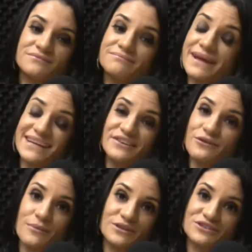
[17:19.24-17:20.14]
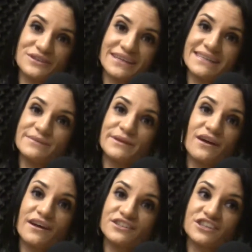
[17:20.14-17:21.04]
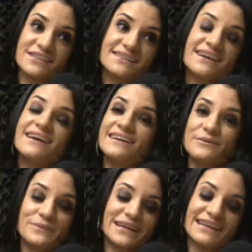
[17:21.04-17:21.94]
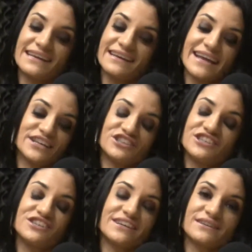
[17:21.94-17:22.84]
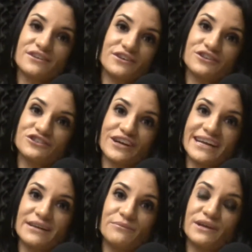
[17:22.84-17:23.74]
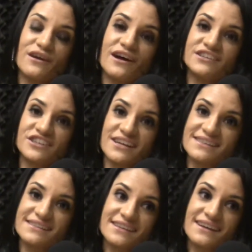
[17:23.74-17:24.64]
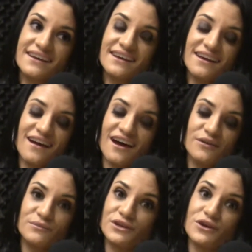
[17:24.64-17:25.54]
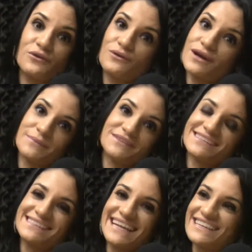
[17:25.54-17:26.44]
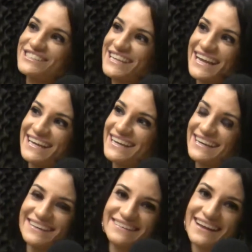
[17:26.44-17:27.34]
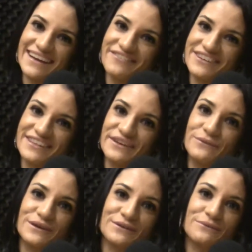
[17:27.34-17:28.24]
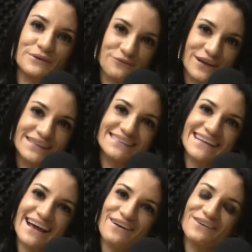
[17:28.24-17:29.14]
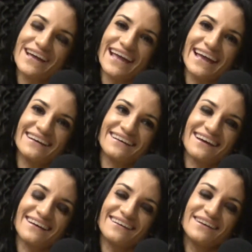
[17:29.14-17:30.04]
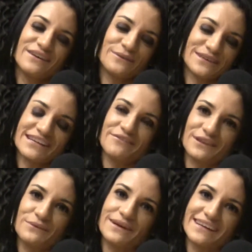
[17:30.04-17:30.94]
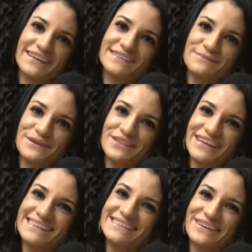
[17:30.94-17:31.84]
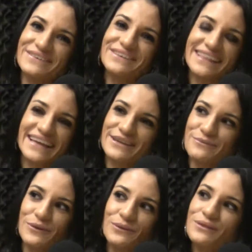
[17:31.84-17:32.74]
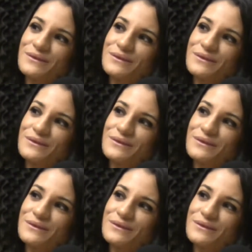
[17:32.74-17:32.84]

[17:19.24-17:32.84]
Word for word: many new opportunities beyond just competing. And she took her training beyond just, um, you know, up to stage date and, and everything. We're, we're friends now and uh, we're definitely working on some new things. So thank you both.